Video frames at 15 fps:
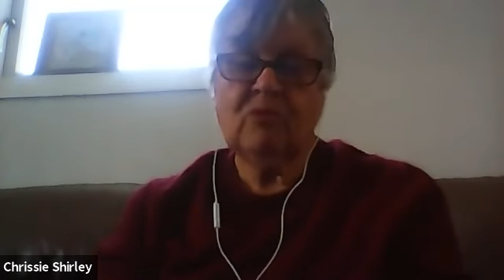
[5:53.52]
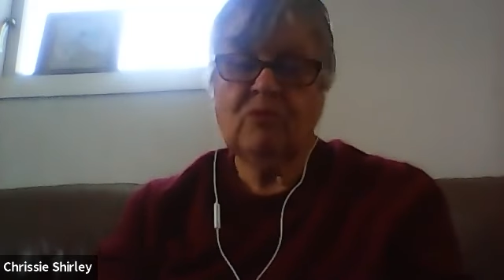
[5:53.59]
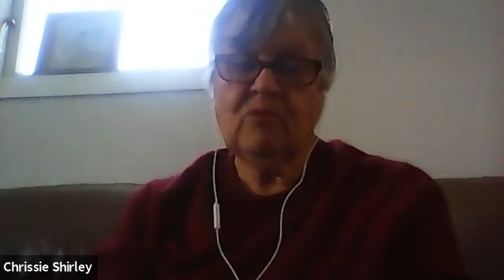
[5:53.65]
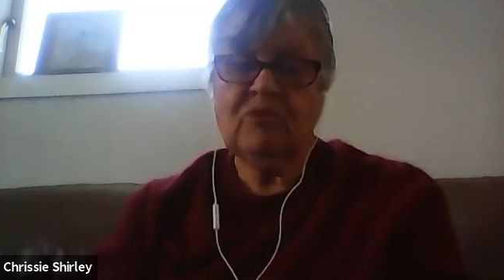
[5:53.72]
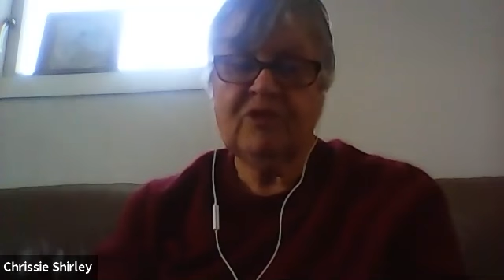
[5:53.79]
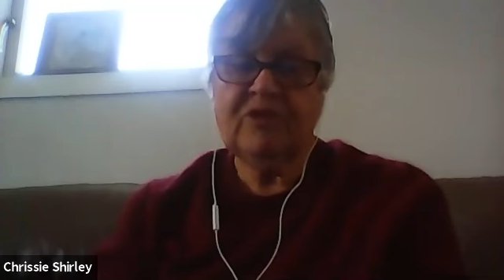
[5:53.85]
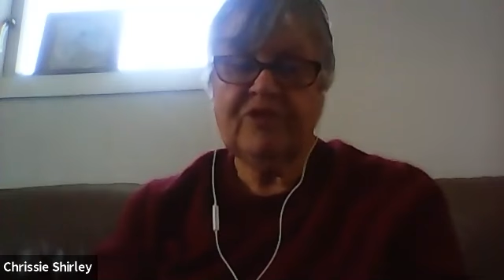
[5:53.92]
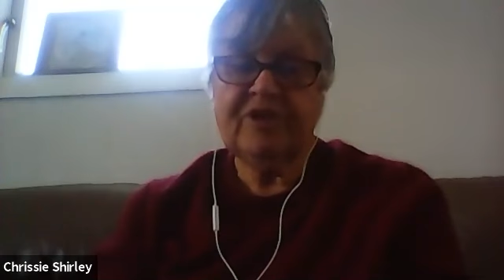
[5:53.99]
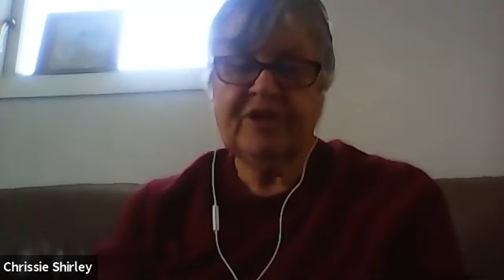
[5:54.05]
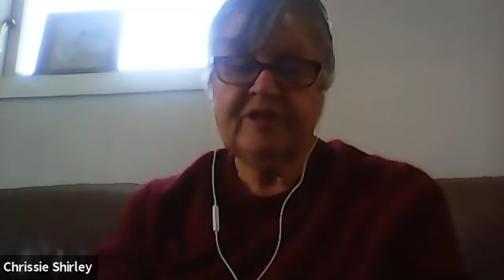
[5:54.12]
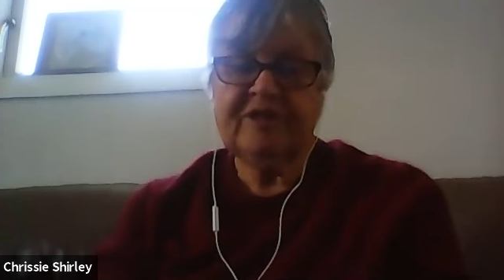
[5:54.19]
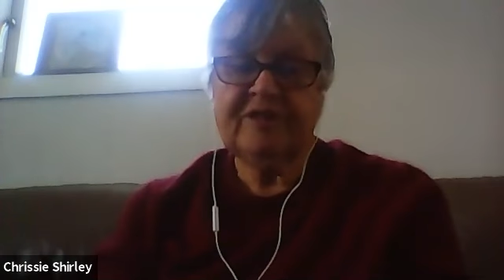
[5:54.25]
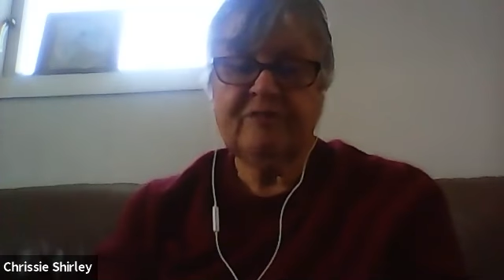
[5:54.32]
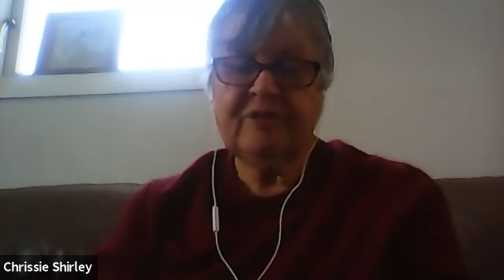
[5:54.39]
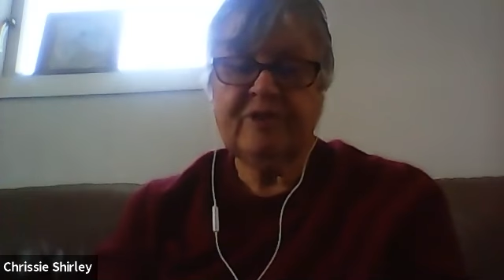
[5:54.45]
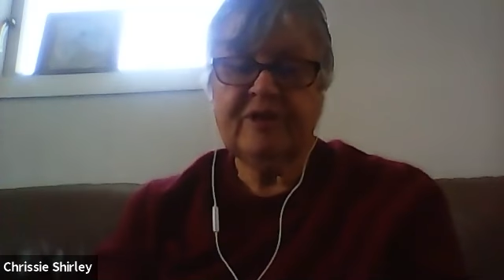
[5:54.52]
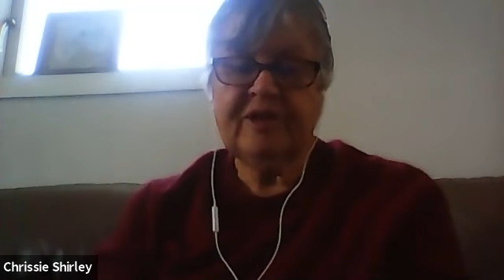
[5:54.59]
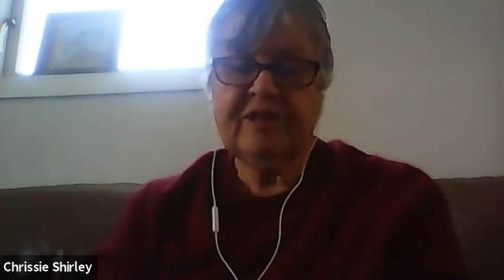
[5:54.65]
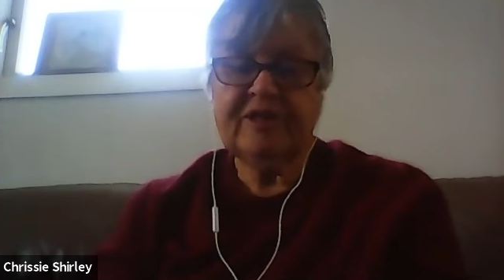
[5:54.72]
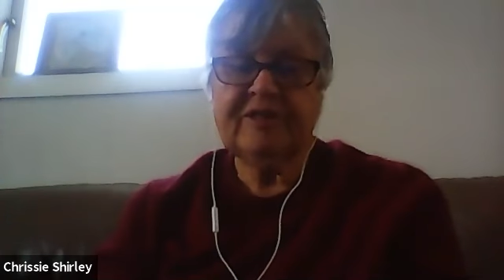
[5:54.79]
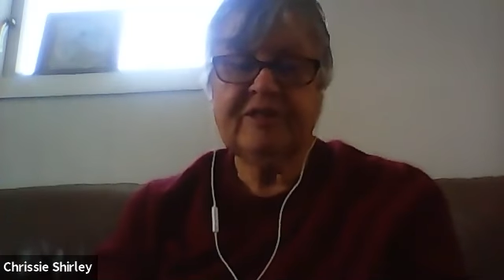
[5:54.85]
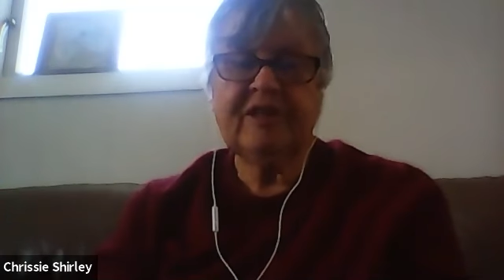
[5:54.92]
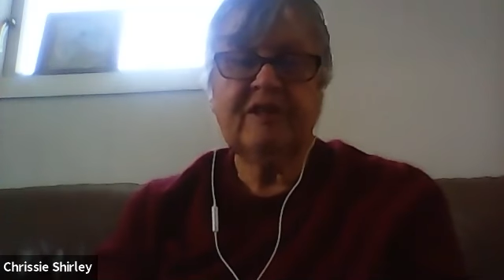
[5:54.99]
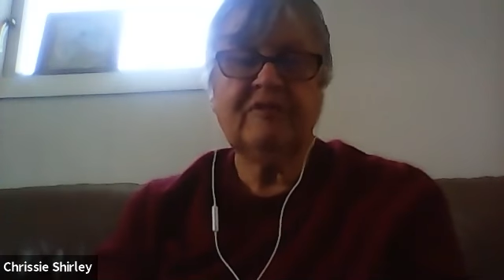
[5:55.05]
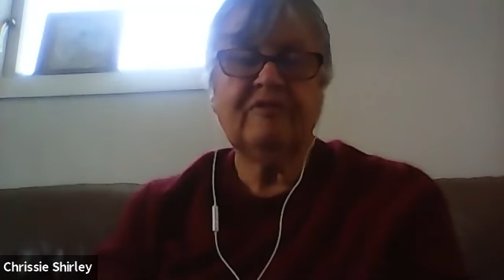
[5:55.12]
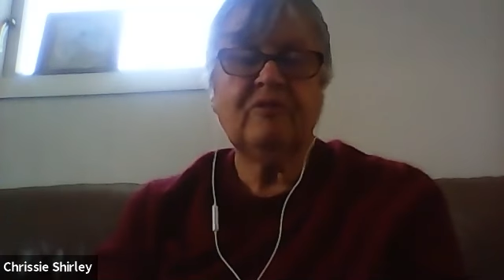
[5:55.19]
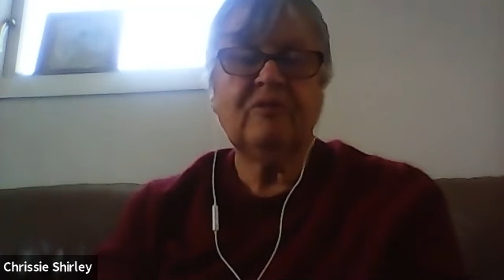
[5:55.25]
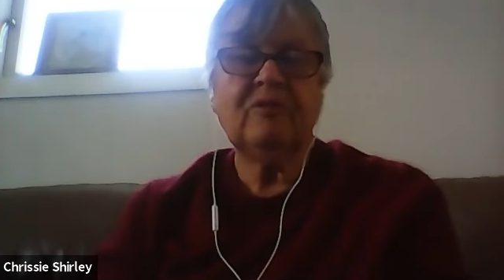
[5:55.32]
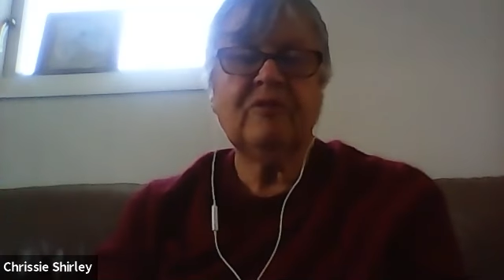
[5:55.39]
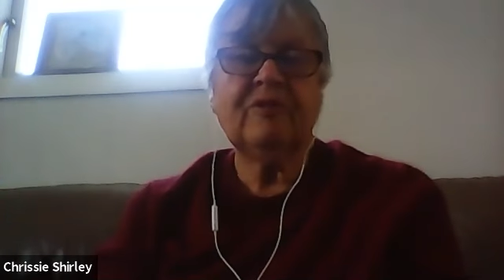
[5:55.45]
all the things that we're asking
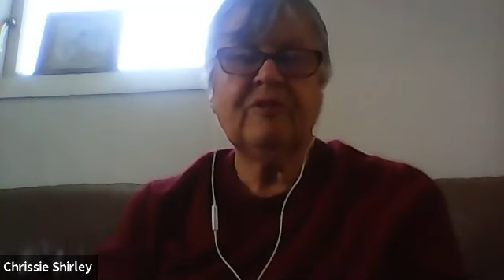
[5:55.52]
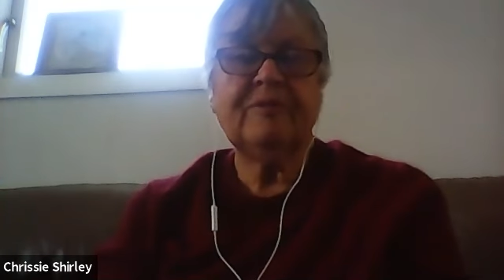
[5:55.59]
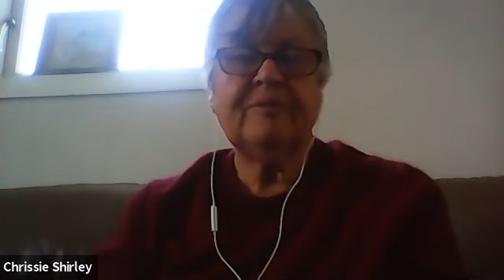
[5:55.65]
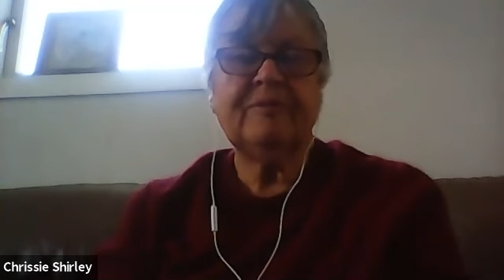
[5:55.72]
for.